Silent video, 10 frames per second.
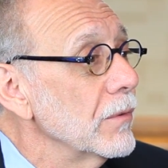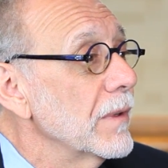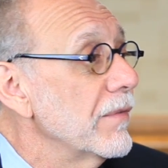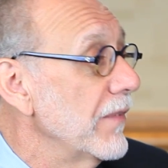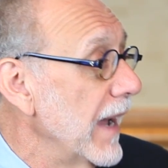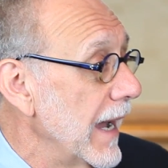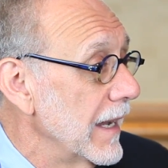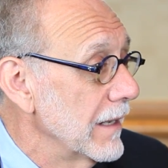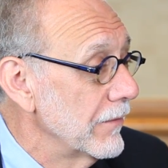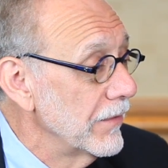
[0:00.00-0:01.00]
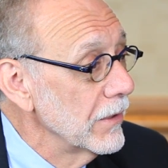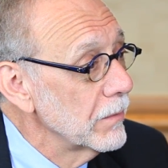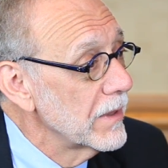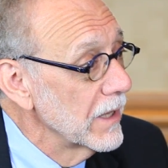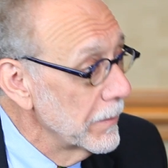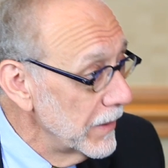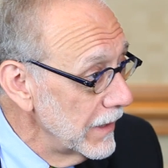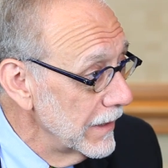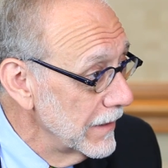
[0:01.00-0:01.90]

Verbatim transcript: with fat and filled with lipid,